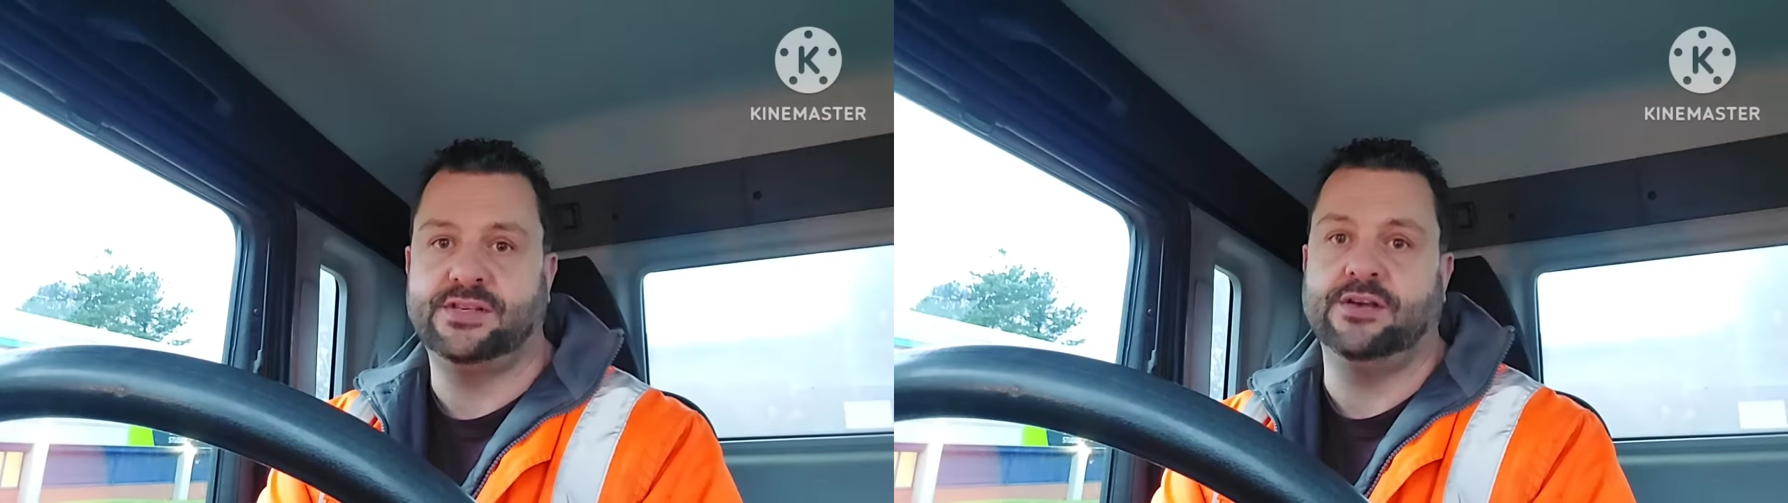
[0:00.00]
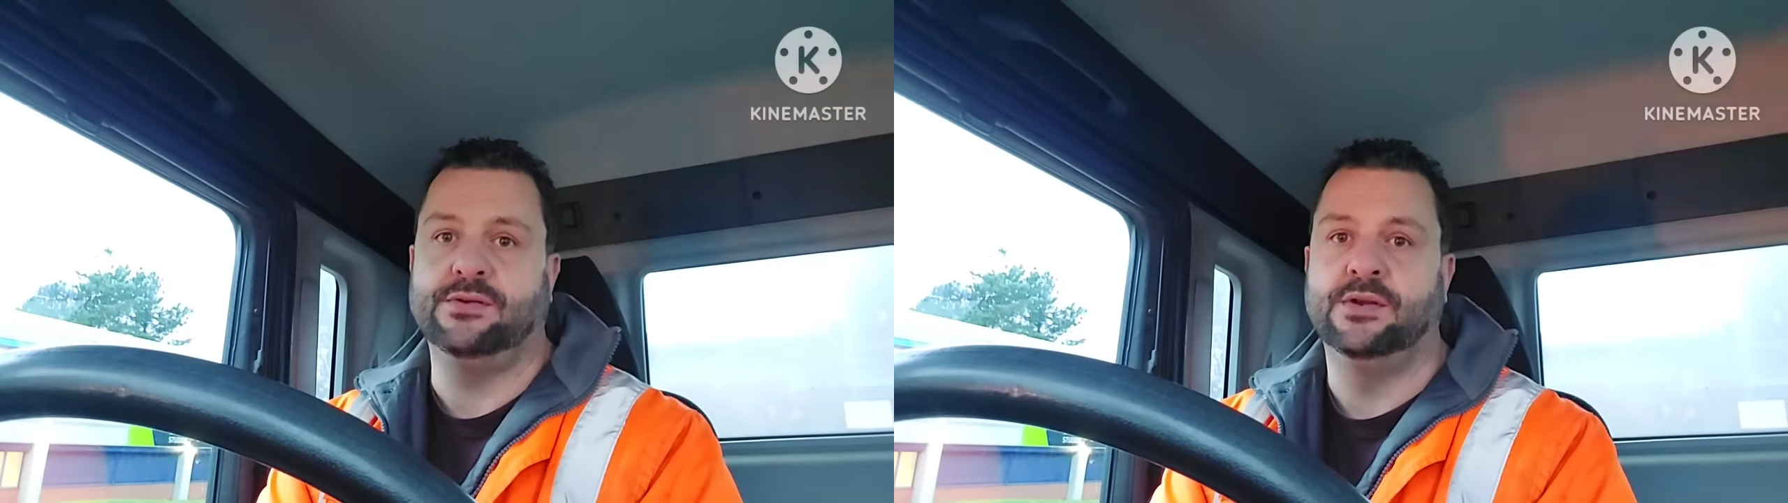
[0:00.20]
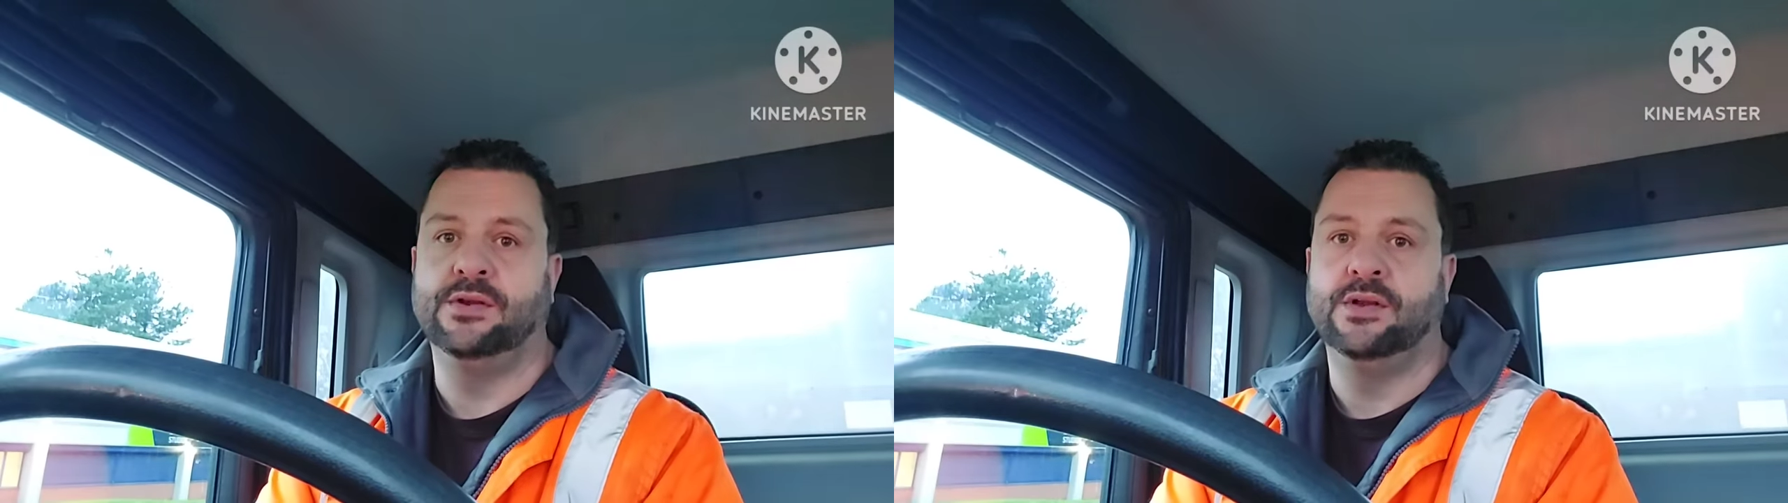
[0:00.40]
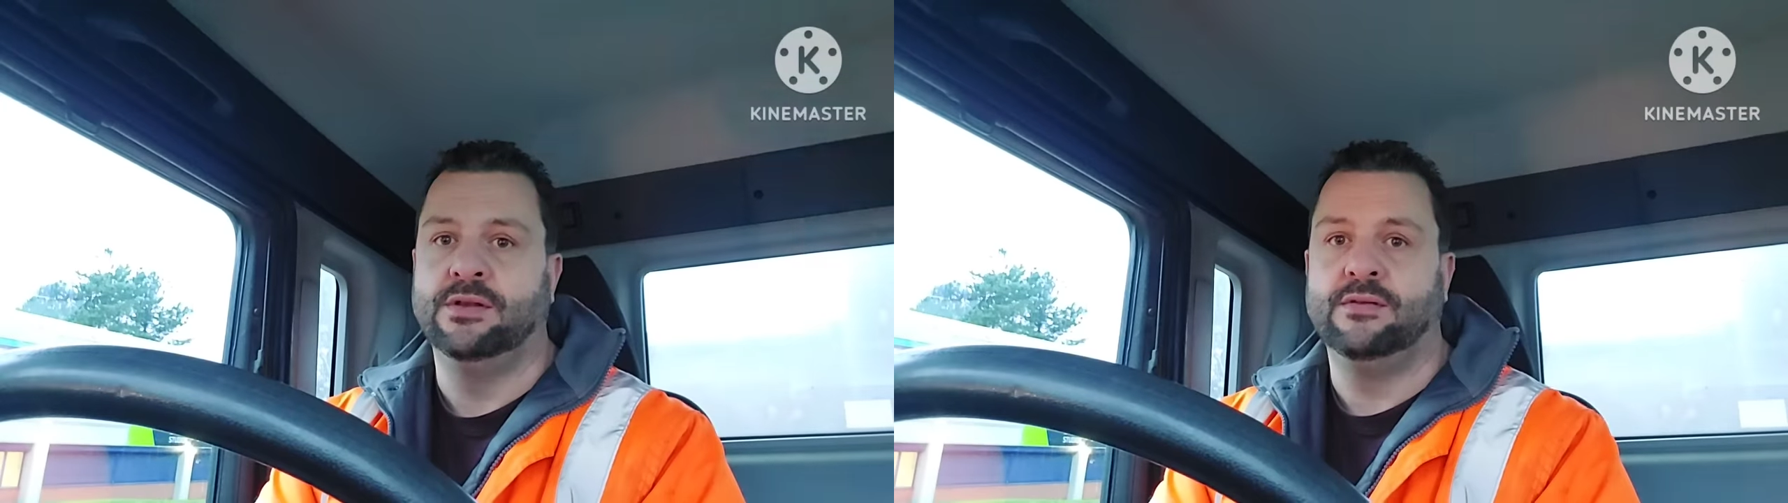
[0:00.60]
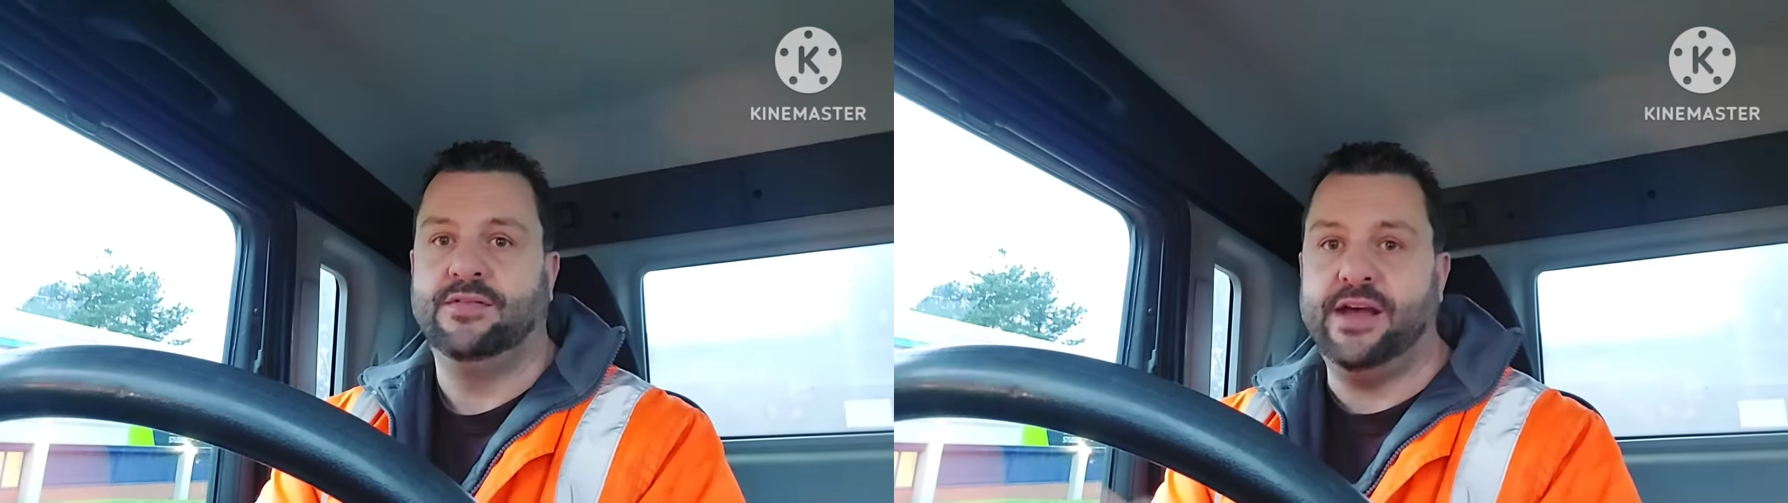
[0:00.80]
So,
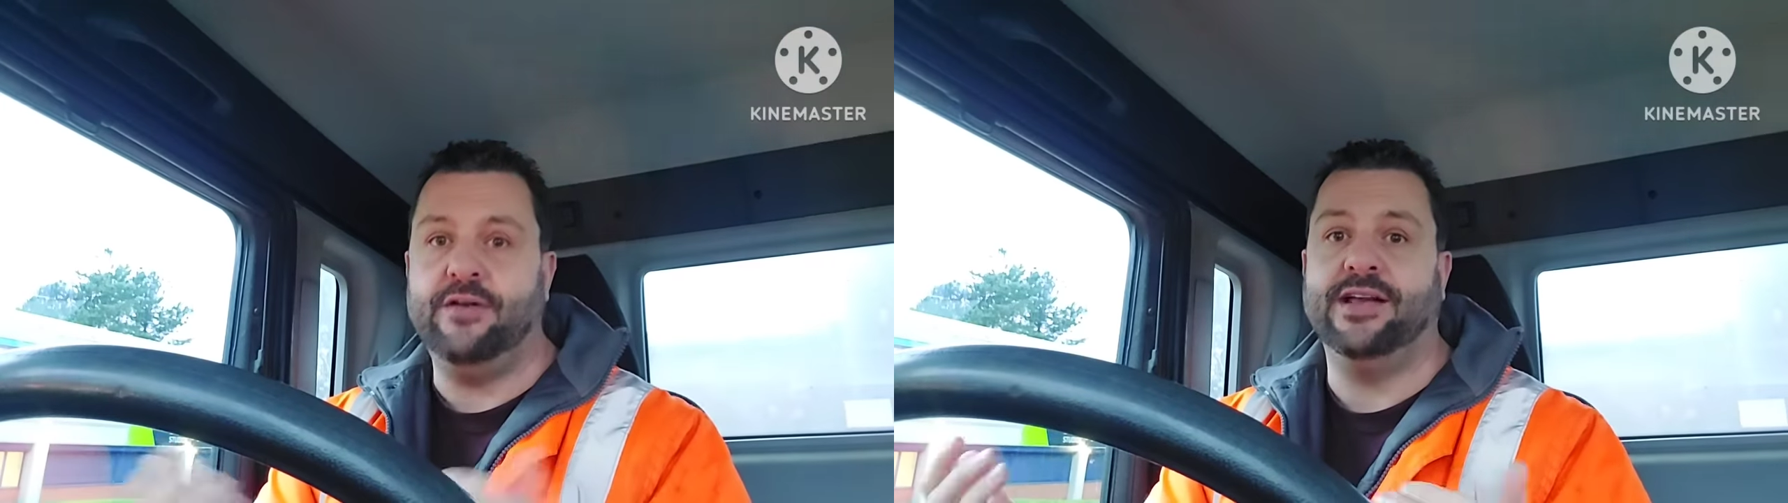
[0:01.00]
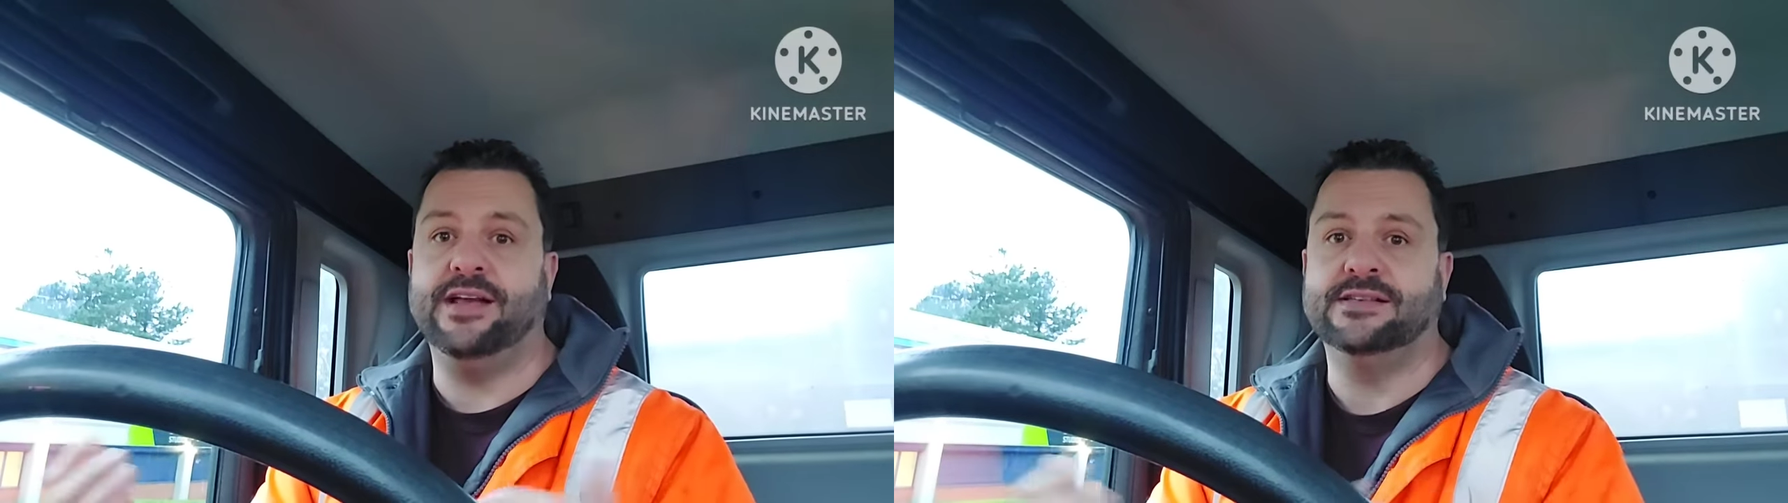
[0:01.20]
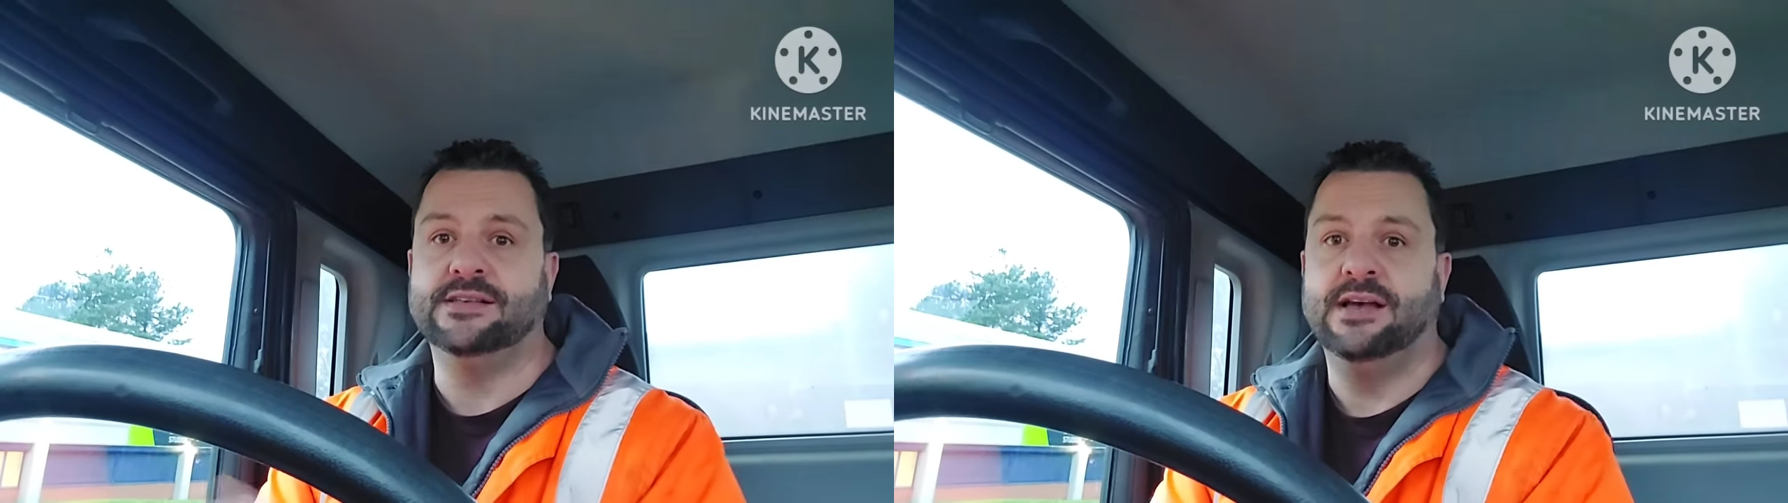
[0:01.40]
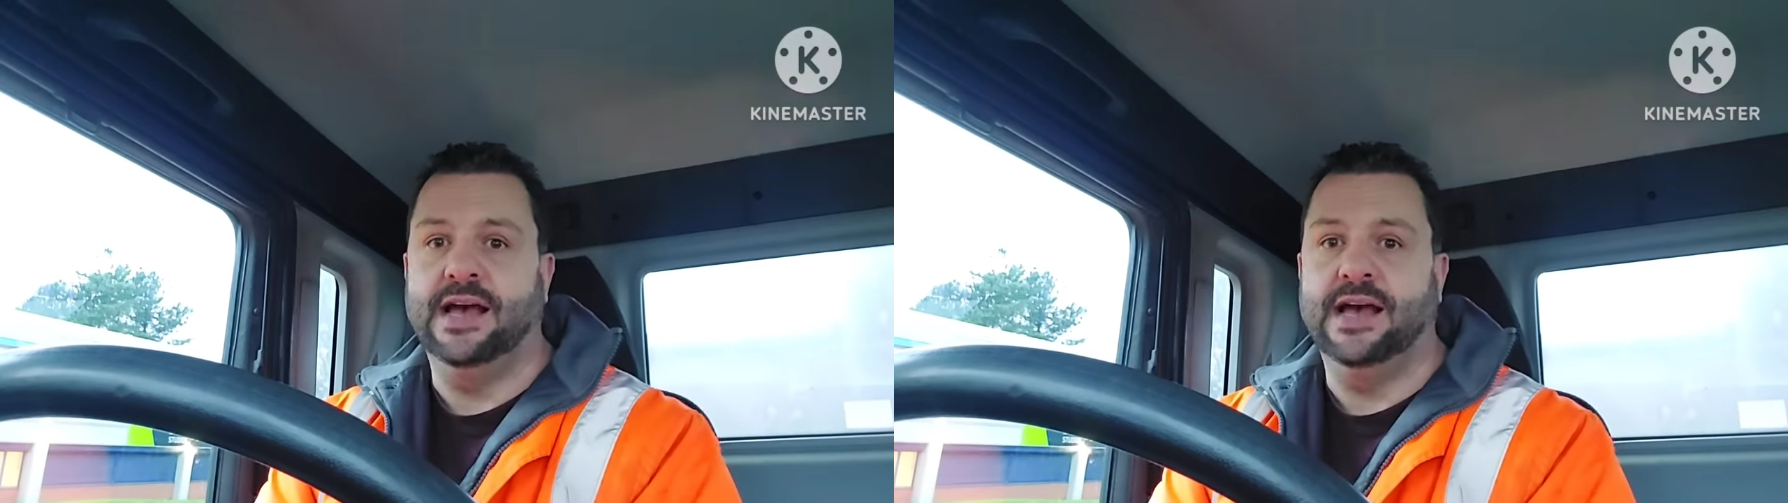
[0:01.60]
there it is.